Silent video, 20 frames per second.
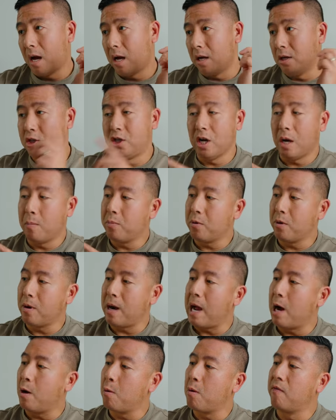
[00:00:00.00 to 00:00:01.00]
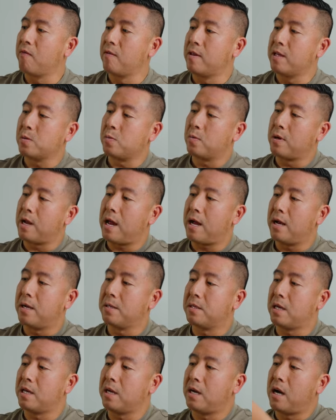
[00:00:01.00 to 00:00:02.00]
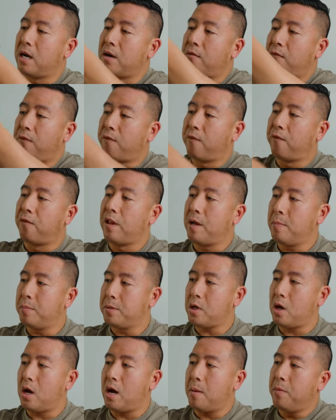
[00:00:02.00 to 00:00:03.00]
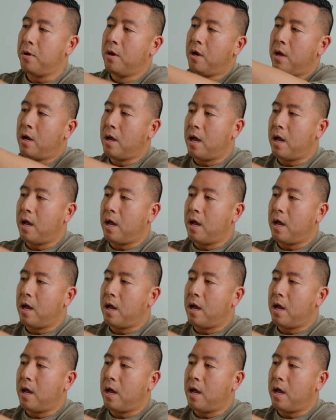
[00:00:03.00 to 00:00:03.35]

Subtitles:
Jumper. However, this one has a kind of flip top.